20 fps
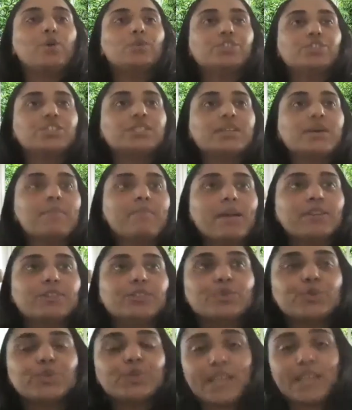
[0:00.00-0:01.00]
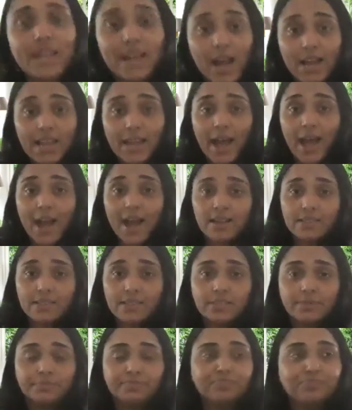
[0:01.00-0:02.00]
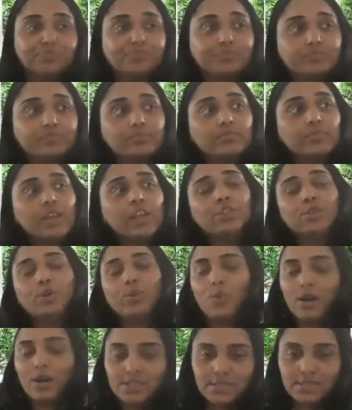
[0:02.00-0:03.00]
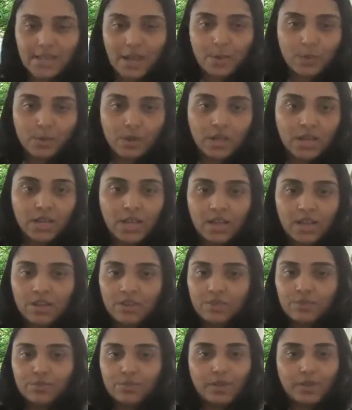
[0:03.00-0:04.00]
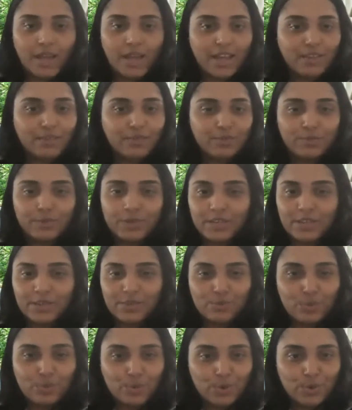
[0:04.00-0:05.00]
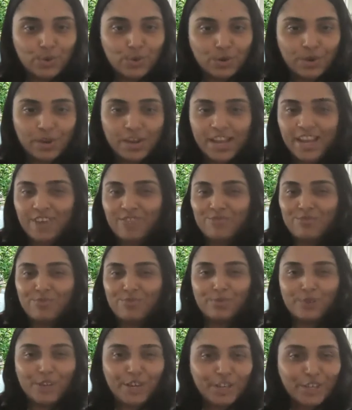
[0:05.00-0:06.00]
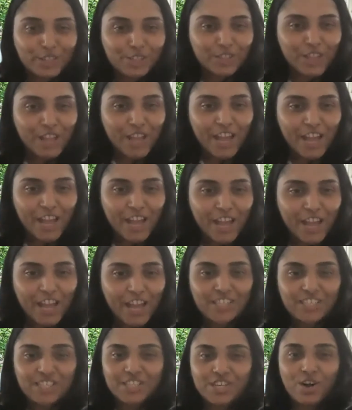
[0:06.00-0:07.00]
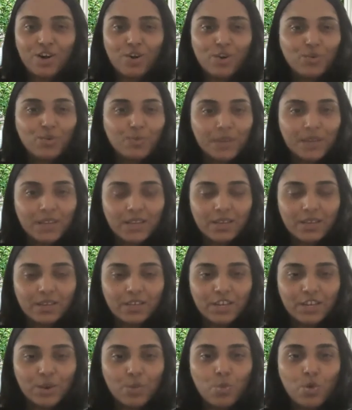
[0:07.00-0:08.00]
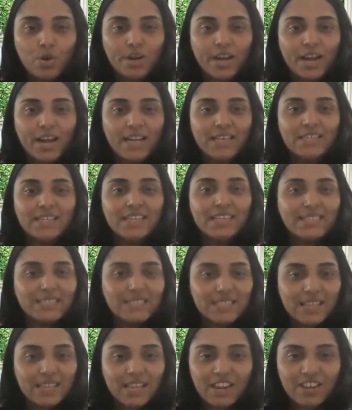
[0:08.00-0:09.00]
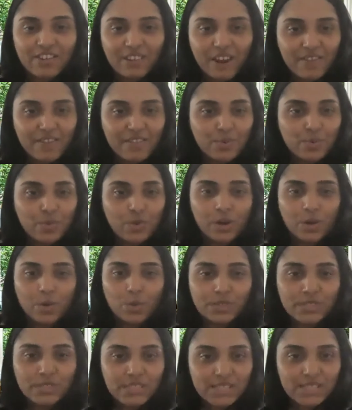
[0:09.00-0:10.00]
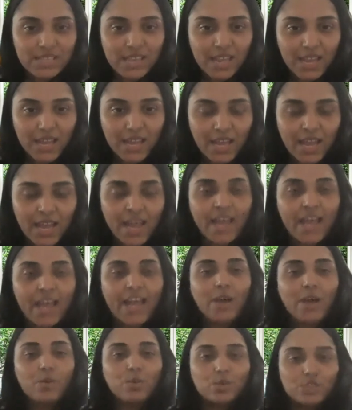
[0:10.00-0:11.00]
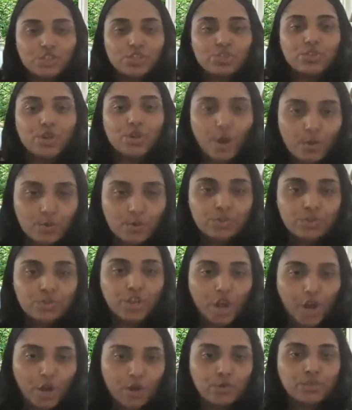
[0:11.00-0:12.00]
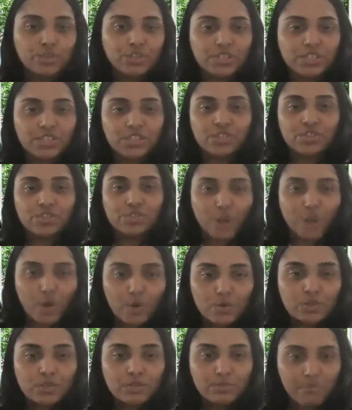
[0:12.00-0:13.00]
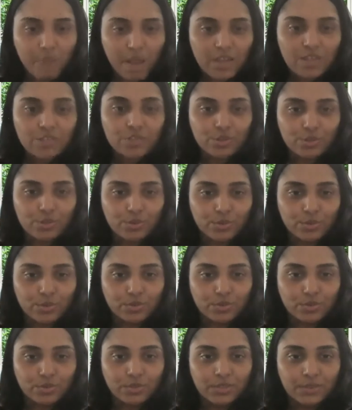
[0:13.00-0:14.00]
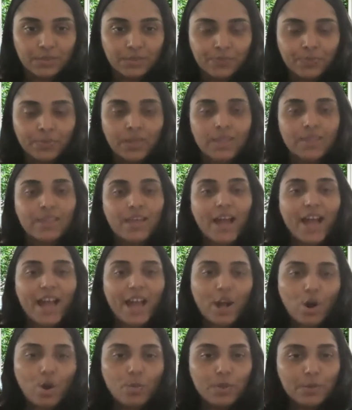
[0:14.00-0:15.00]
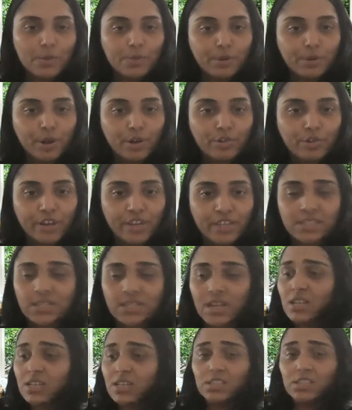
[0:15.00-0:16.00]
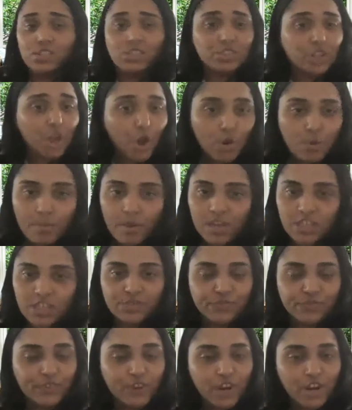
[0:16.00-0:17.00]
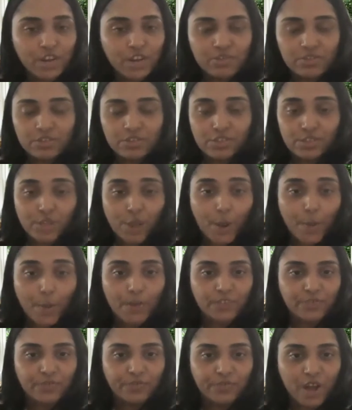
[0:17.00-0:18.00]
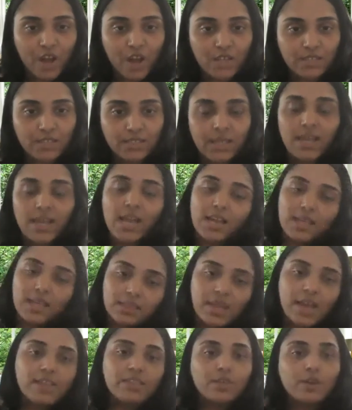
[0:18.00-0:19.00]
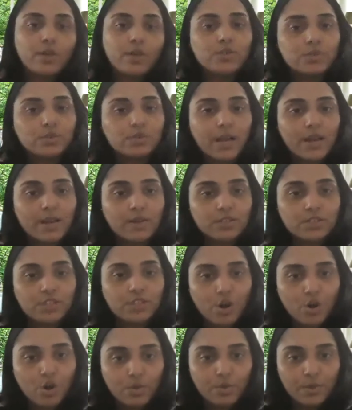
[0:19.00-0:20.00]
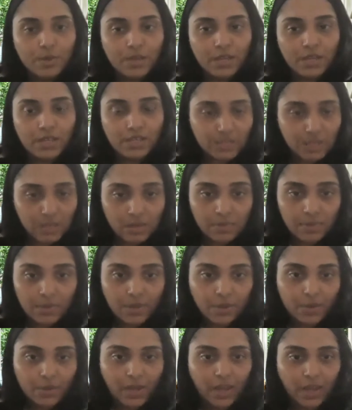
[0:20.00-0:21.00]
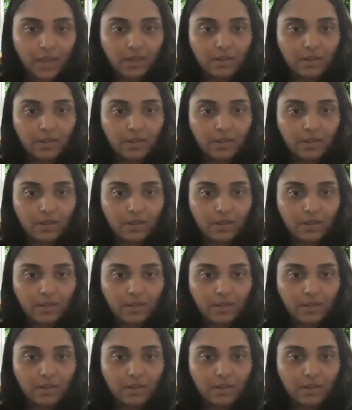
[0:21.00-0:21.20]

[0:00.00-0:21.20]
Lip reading: mentors that I had, the ones that were like really raw and real and told me, what I needed to hear rather than what I wanted to hear. It was those coaches, those mentors that helped me progress so much further and so much faster than those that told me it's going to be okay.